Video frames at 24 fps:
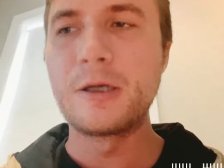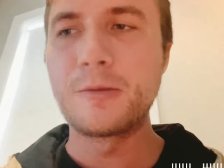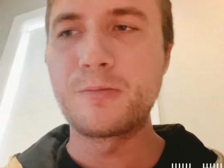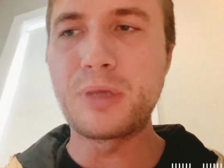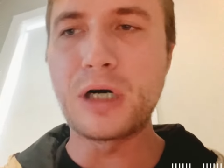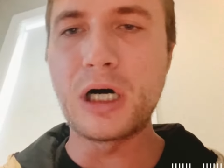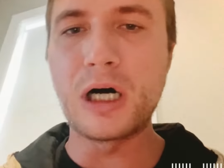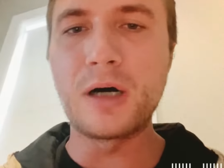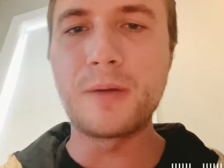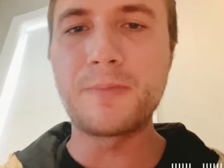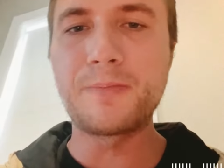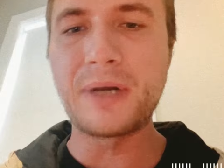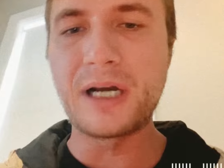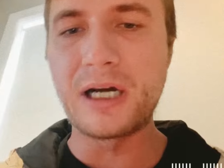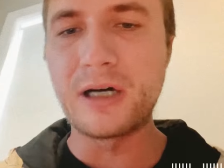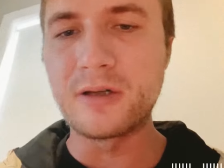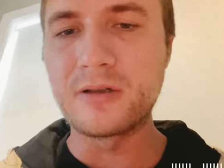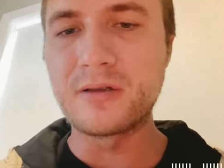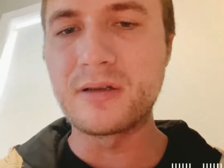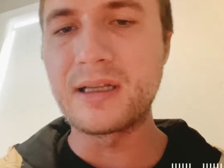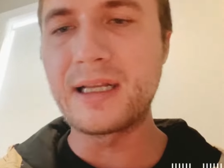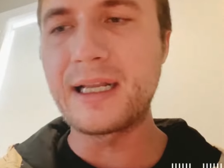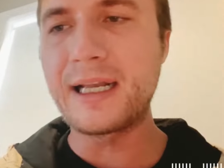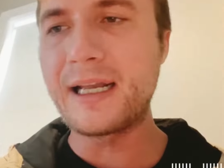pop
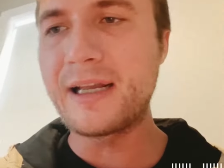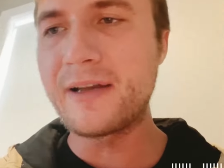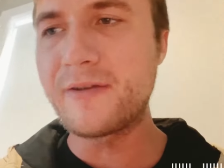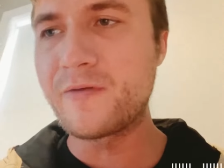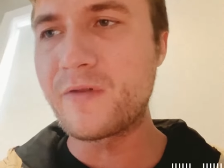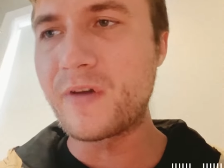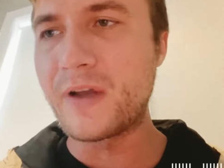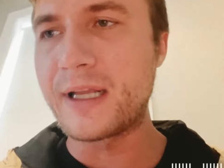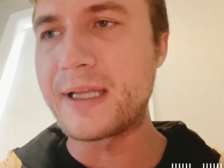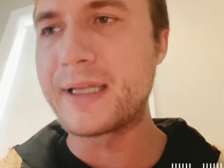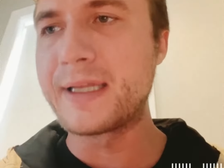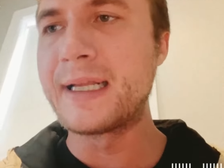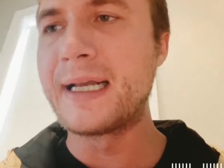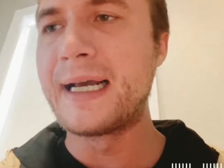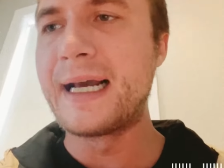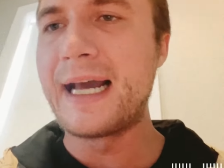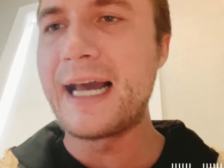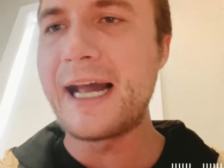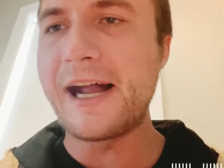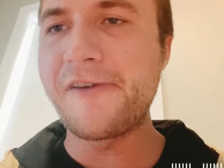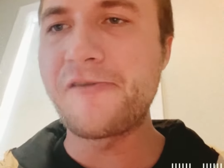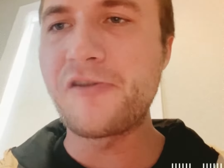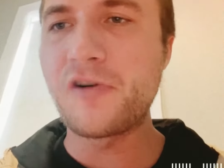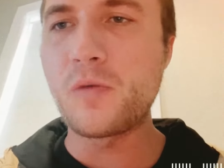out, leaving.
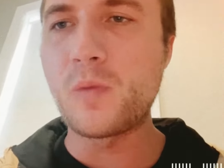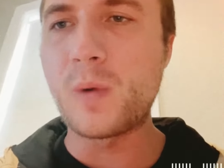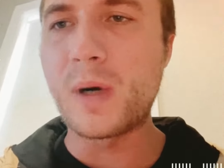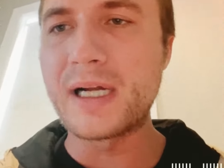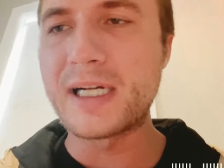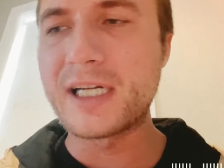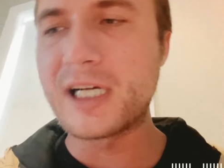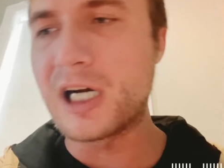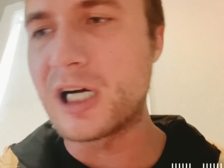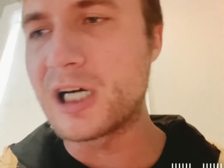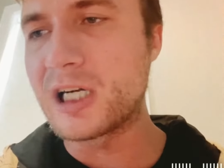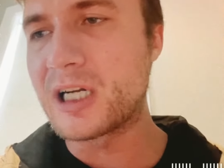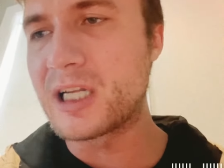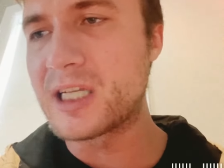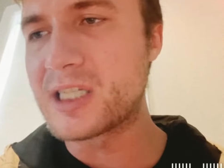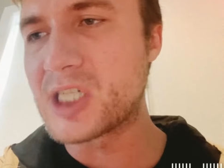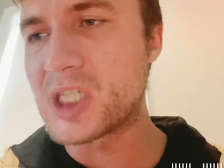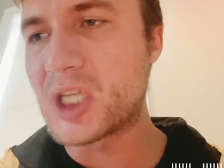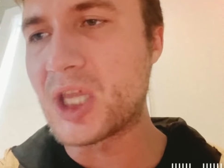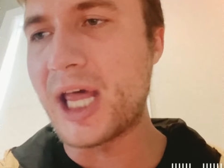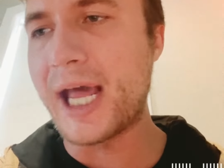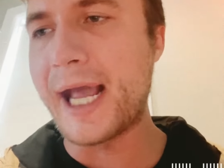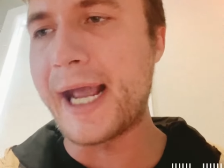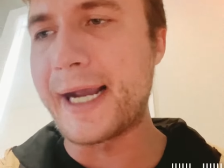Everyone got a
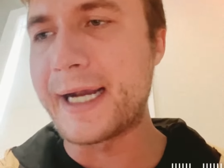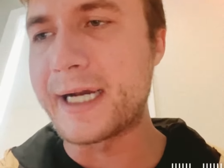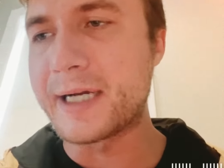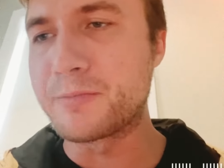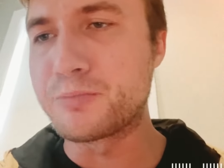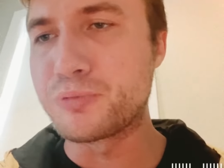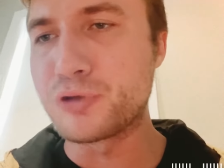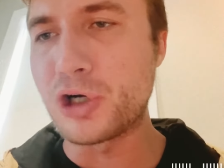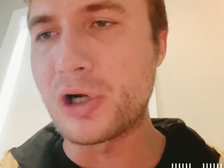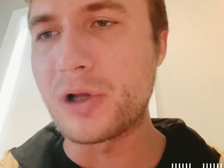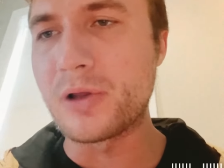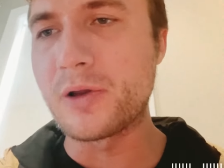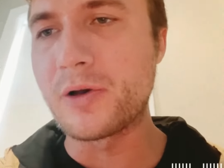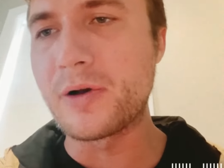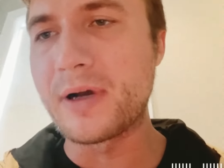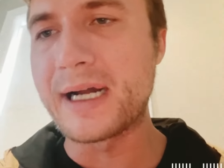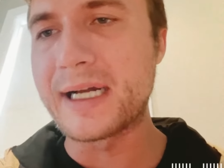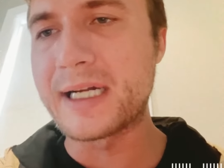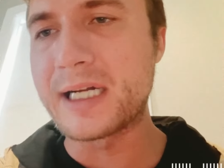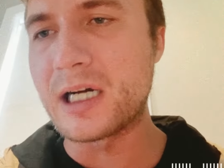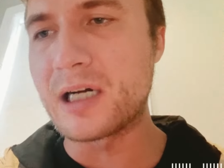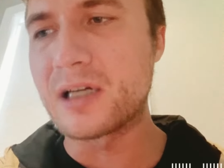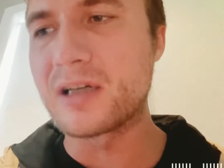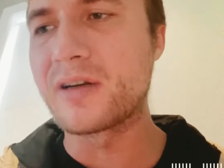steak, brother,
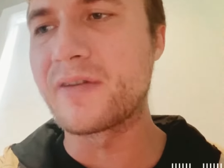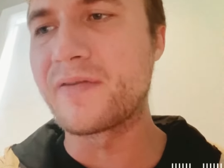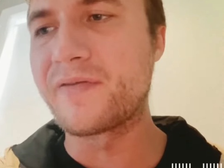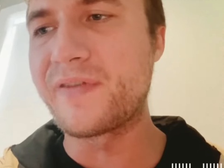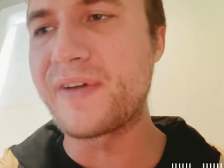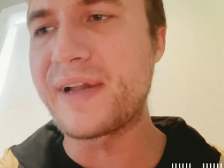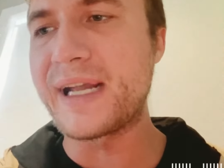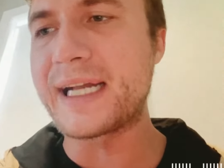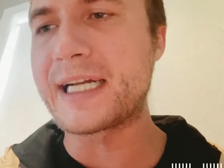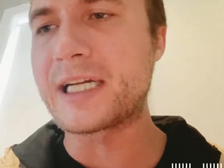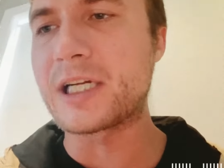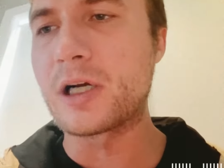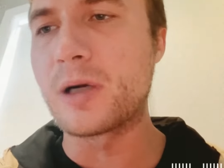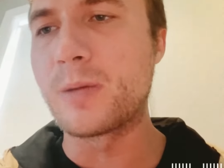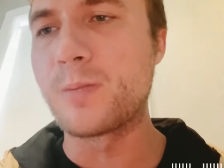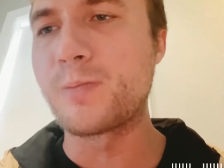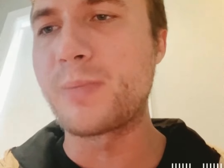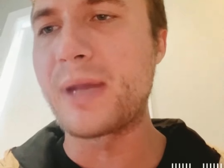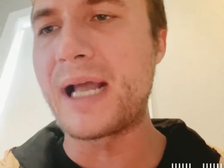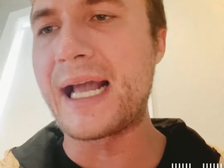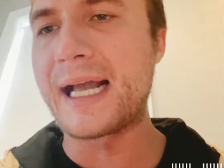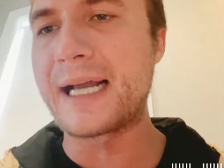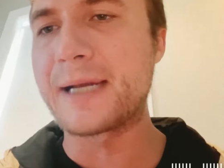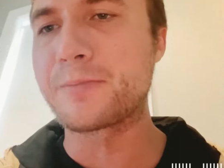I got a Vic, come
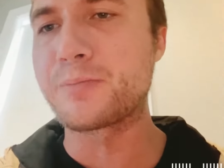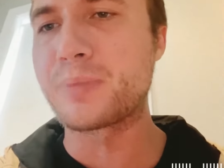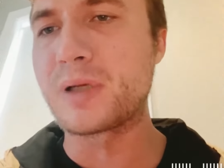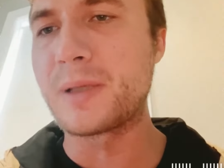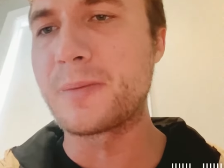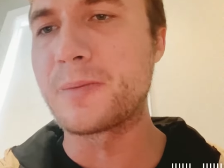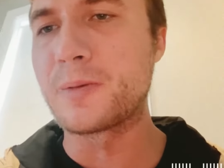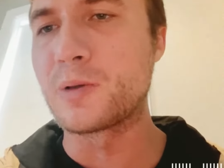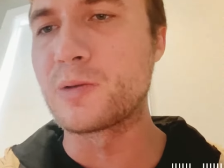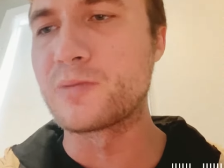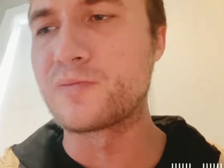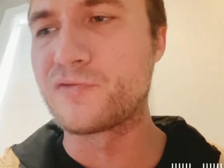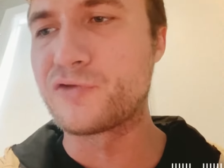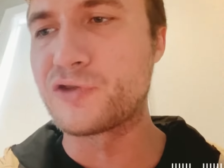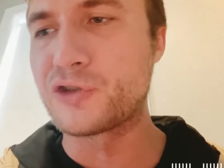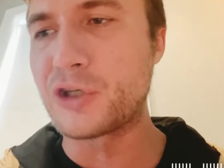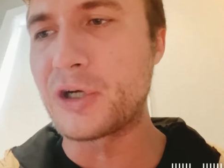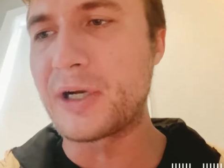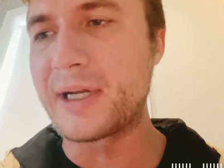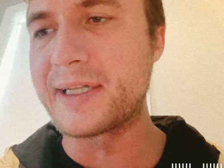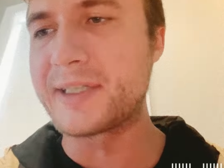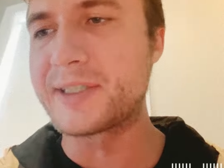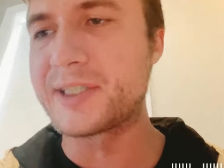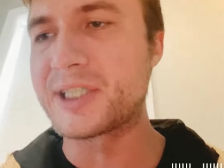back, people,
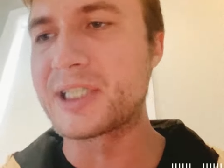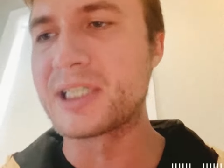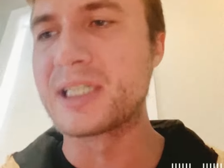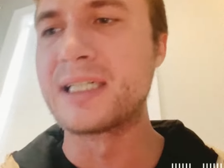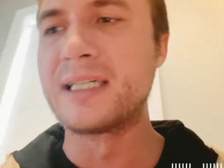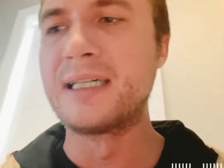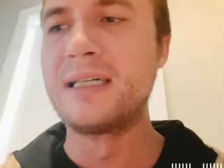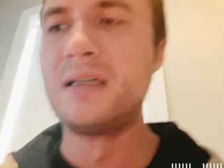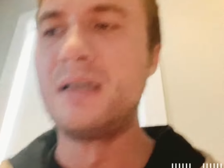church,